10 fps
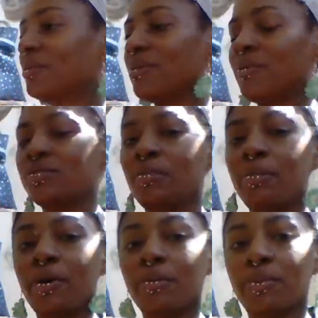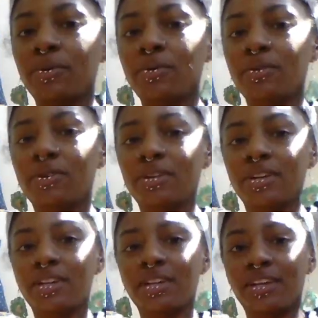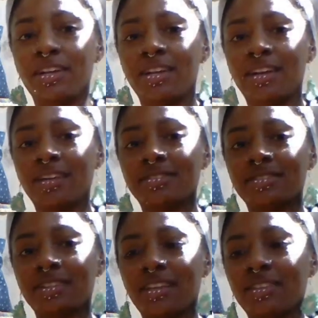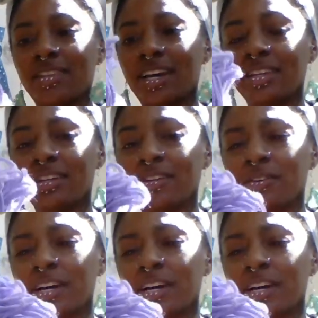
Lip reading: We have some purple. Nice lilac,